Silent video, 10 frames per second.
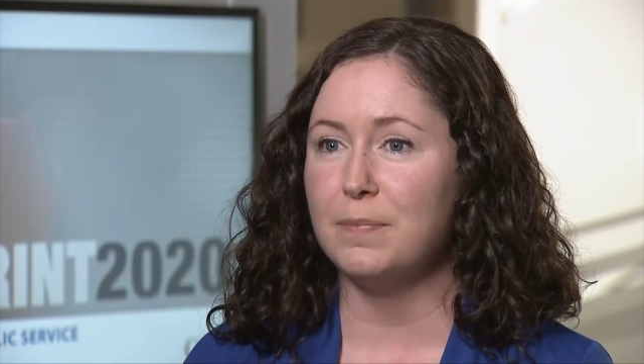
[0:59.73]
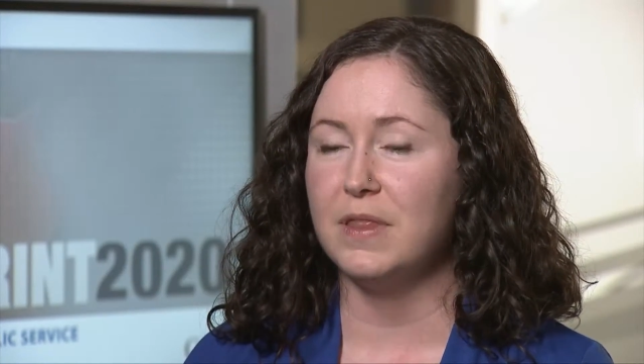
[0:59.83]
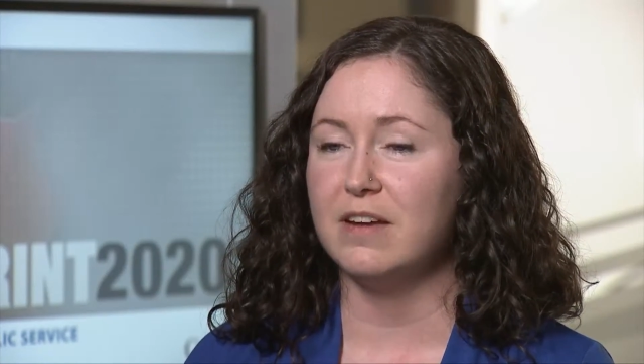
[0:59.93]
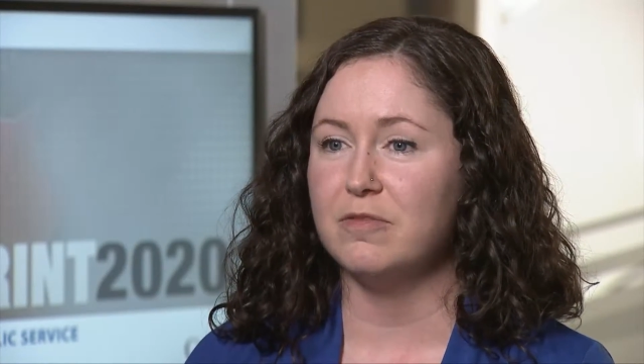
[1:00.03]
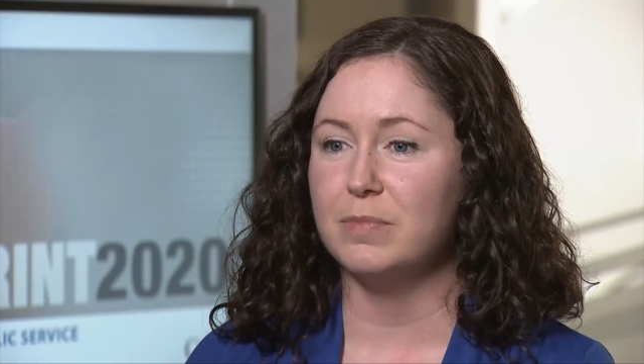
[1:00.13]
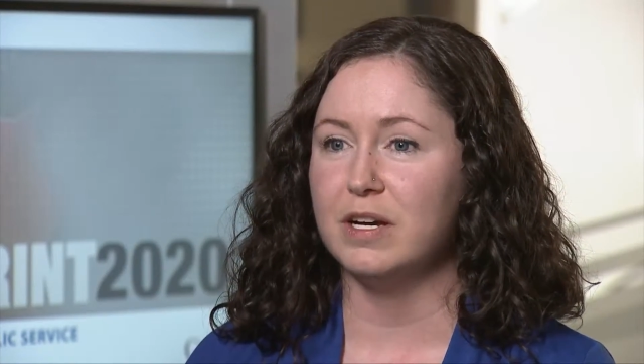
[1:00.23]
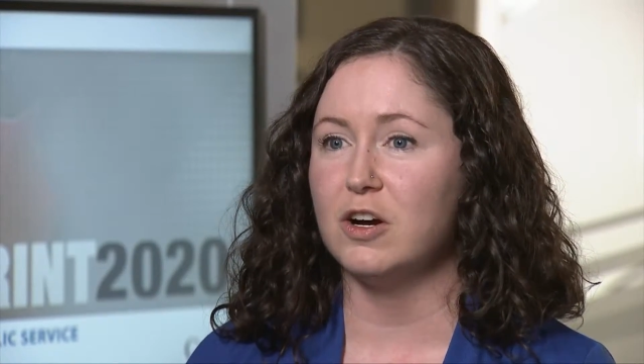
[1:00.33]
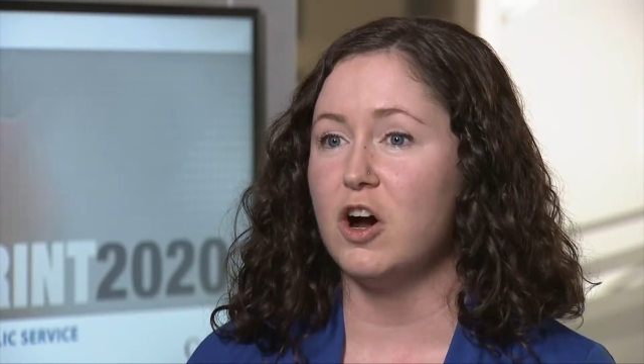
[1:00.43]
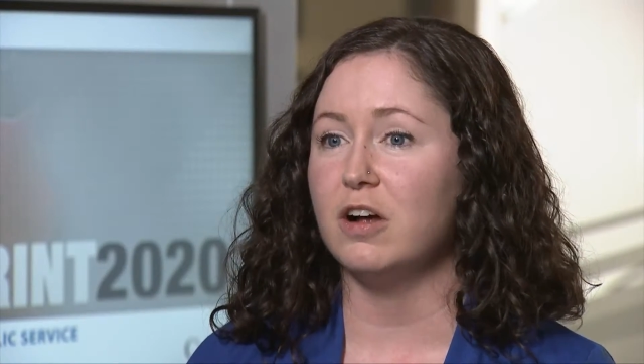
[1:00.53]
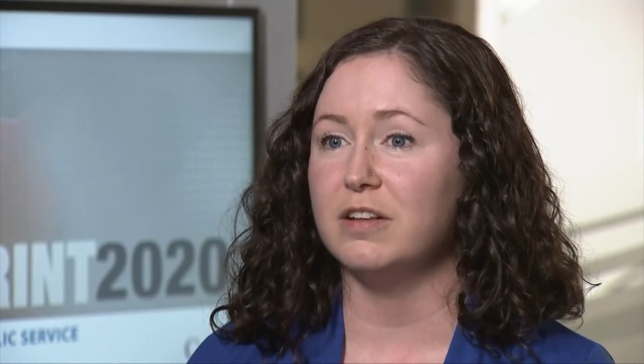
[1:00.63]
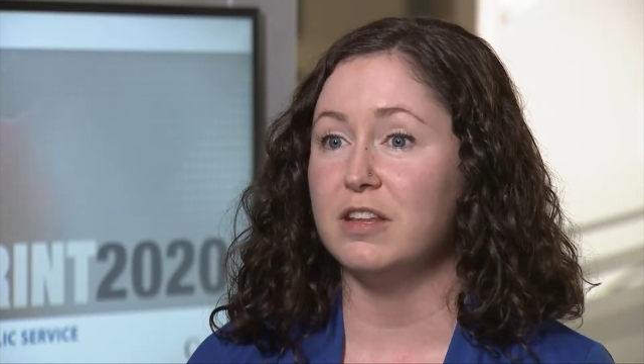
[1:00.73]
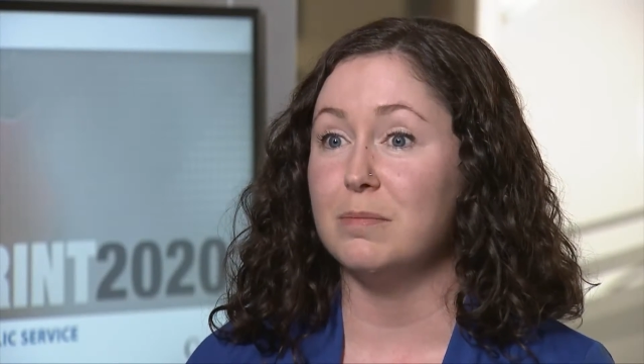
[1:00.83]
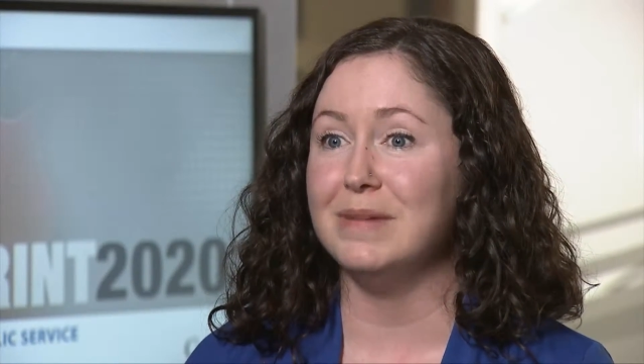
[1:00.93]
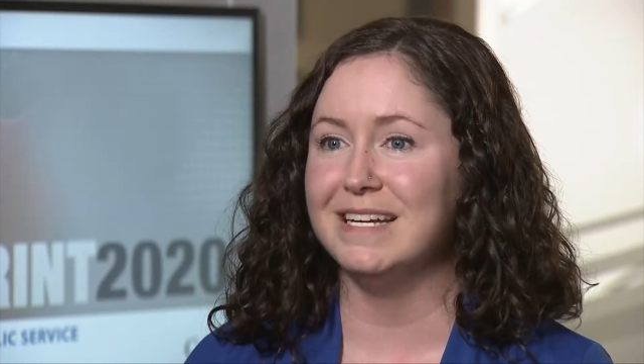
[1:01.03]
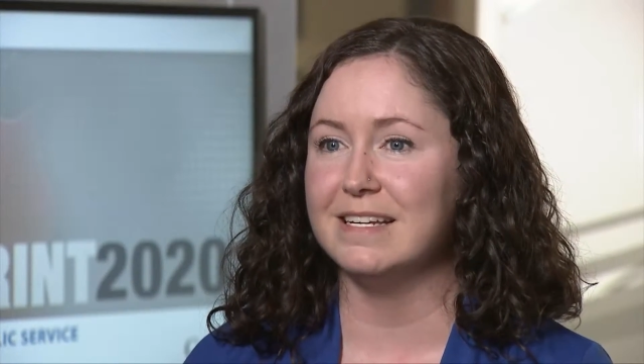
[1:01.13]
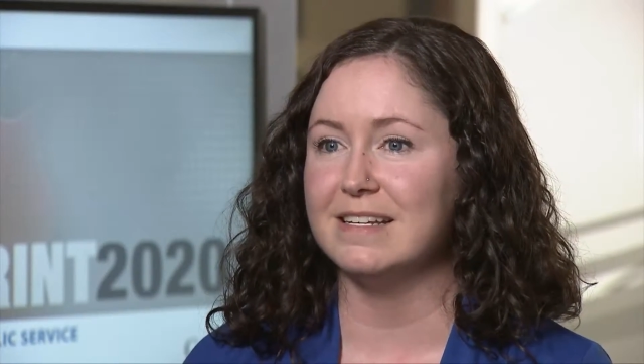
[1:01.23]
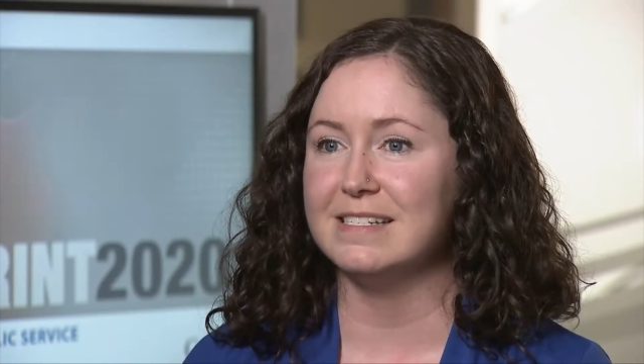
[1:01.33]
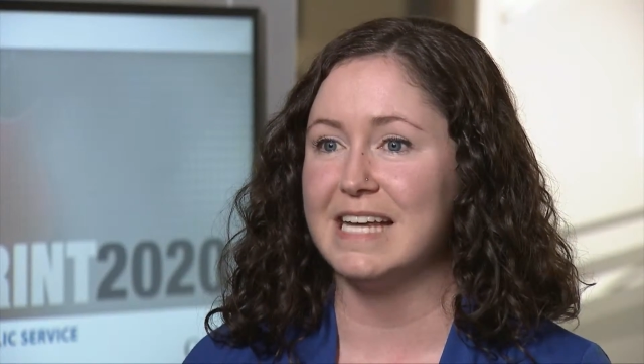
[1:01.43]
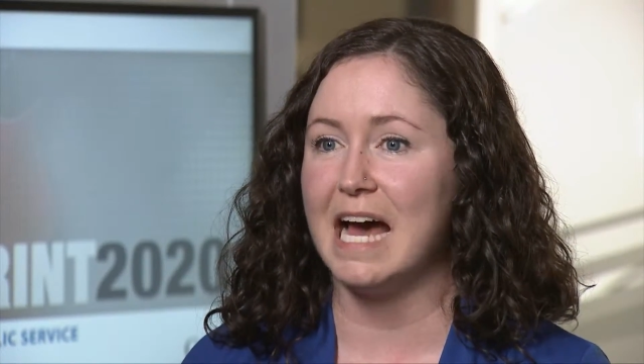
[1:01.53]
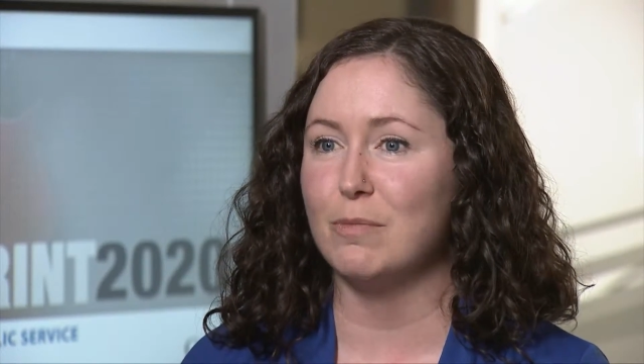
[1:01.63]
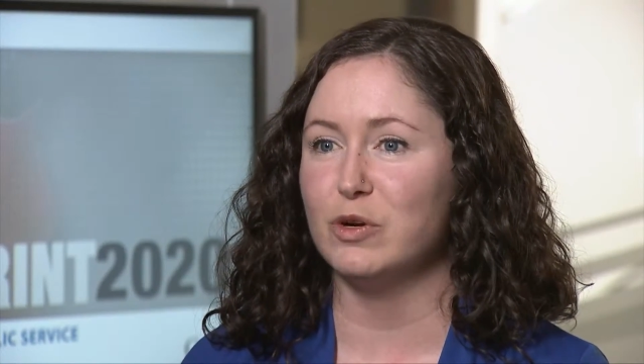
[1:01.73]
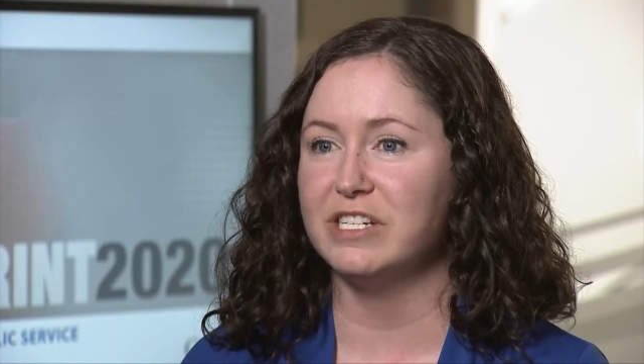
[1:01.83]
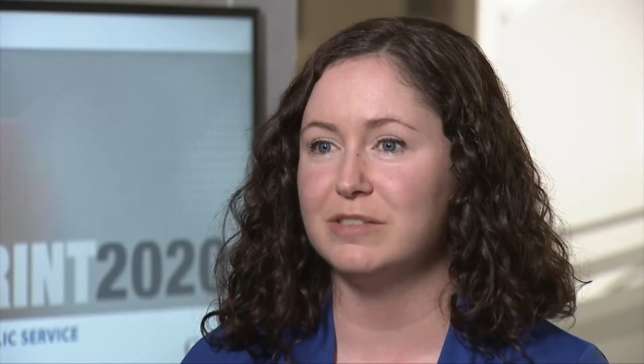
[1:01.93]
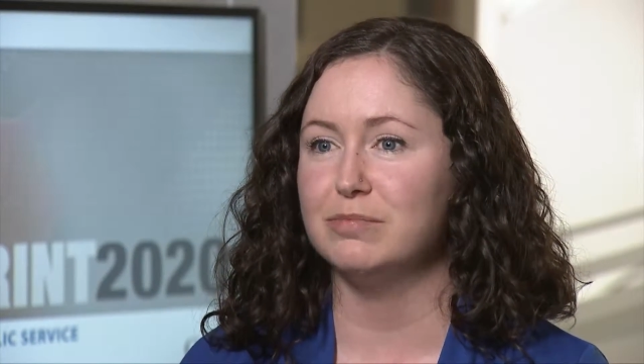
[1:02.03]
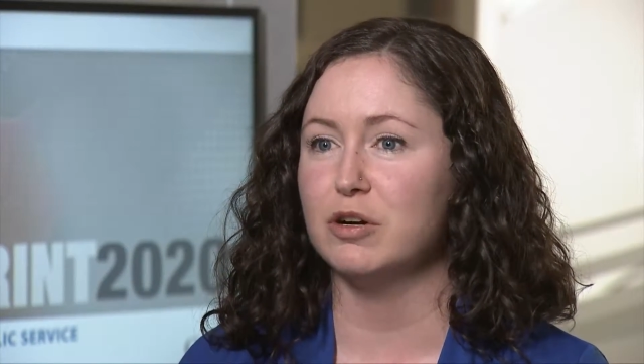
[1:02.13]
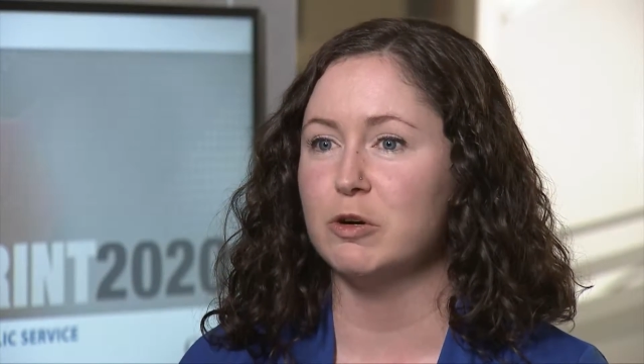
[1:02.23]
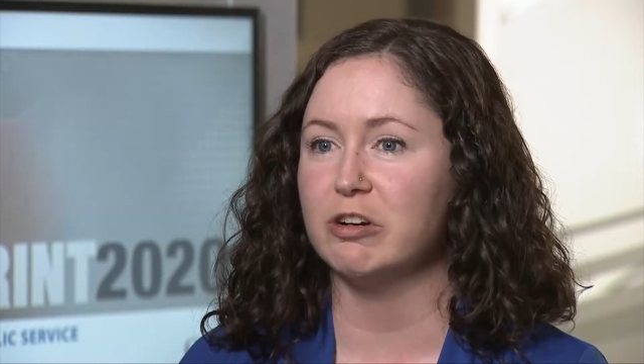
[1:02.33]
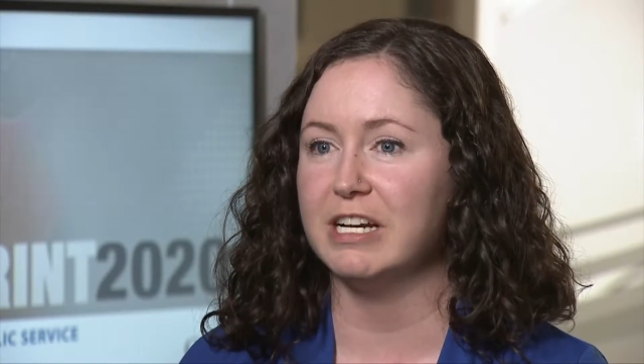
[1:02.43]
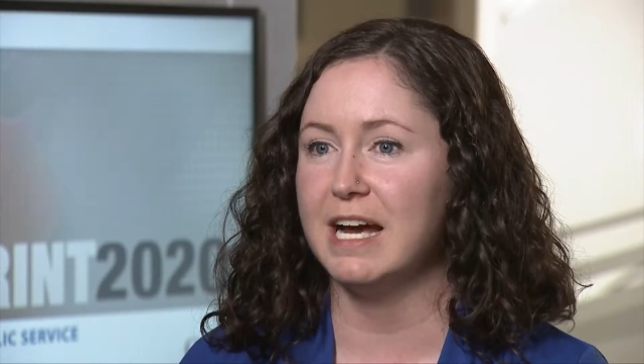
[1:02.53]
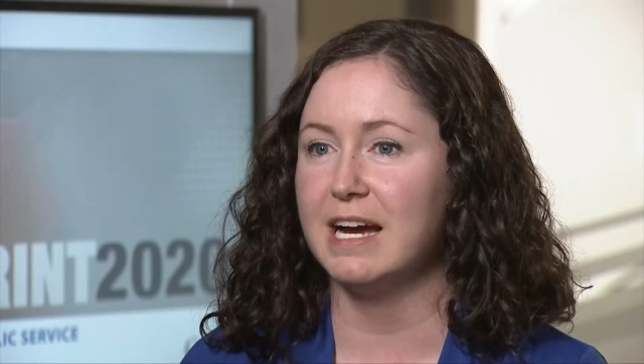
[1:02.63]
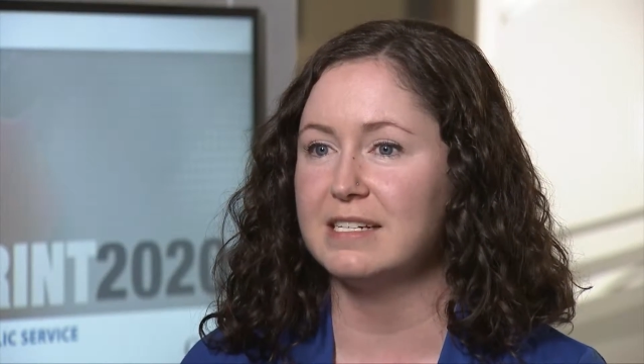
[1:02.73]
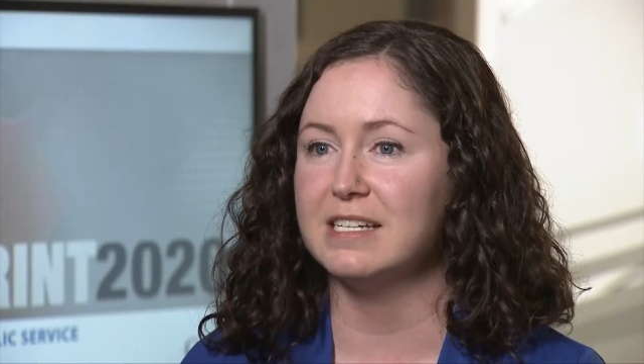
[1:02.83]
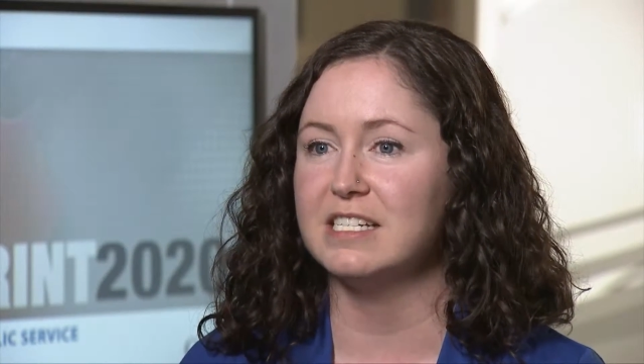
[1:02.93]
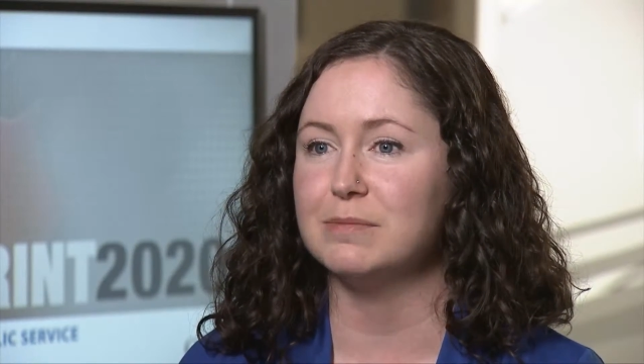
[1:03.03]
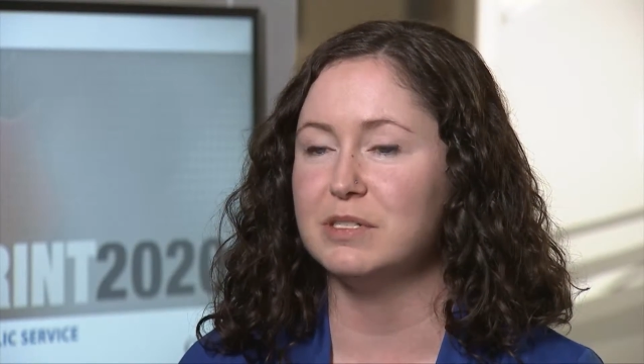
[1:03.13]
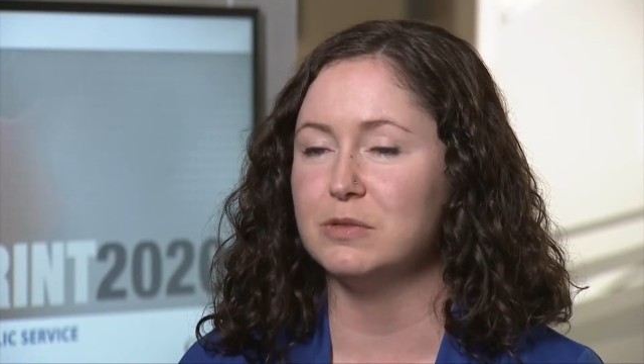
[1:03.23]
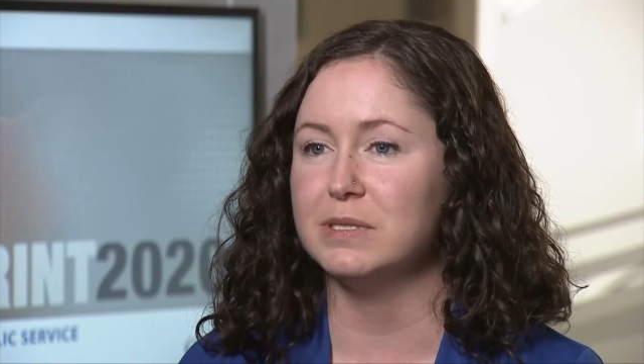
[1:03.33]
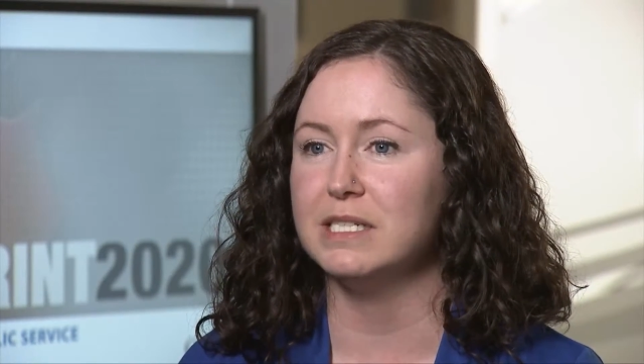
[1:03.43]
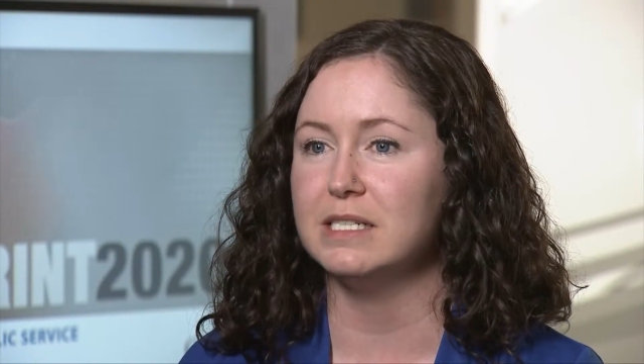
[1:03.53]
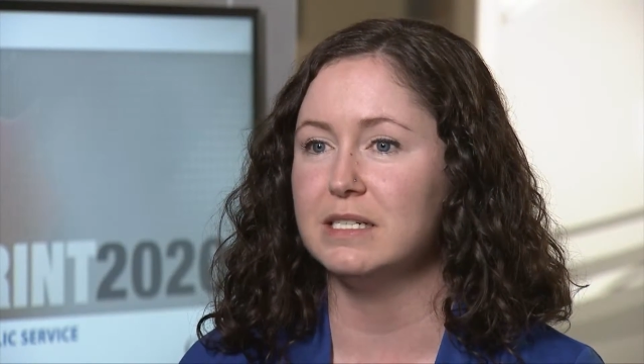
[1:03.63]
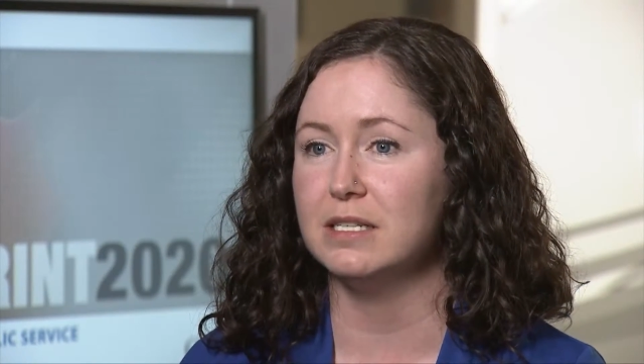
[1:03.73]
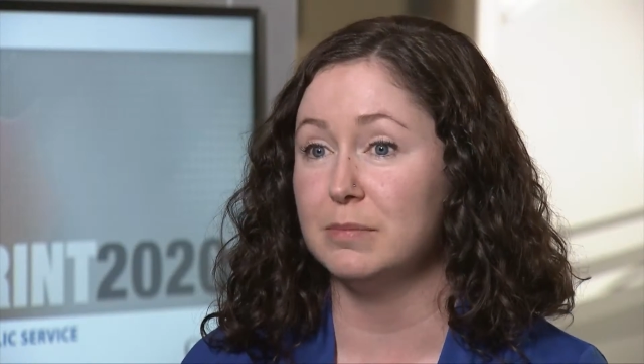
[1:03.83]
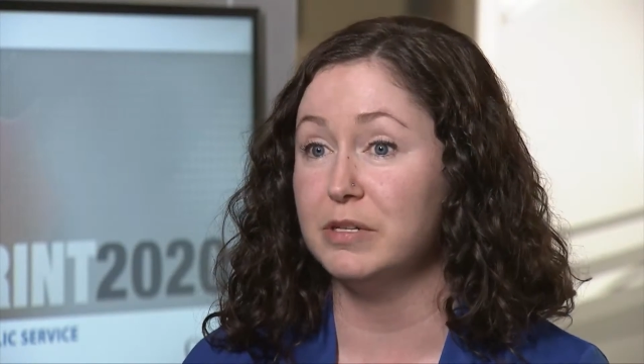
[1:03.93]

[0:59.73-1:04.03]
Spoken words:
They've been called the meat and the sandwich, brokering access between the